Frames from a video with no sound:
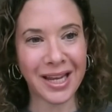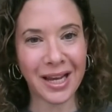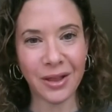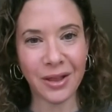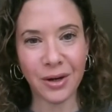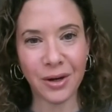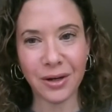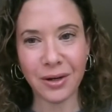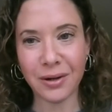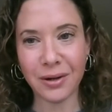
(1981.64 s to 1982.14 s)
the
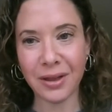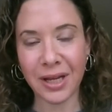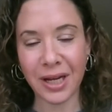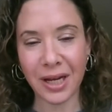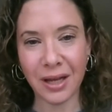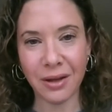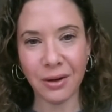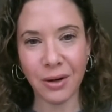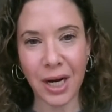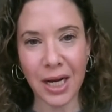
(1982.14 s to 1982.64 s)

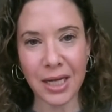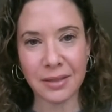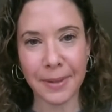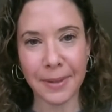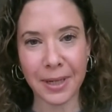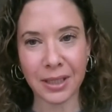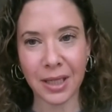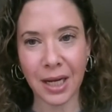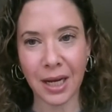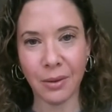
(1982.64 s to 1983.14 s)
other
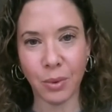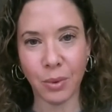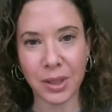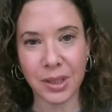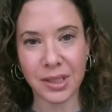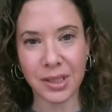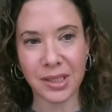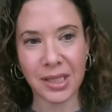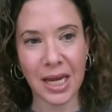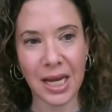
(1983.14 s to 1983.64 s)
aspect I
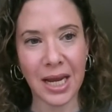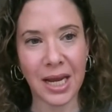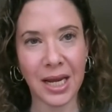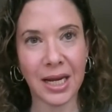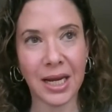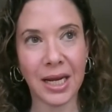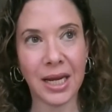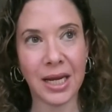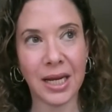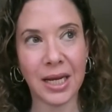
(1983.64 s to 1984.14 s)
would
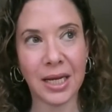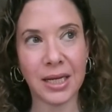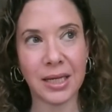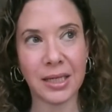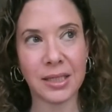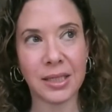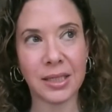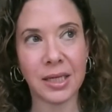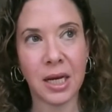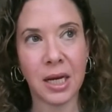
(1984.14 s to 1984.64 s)
say
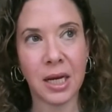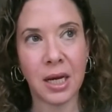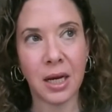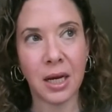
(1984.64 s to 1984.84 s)
is,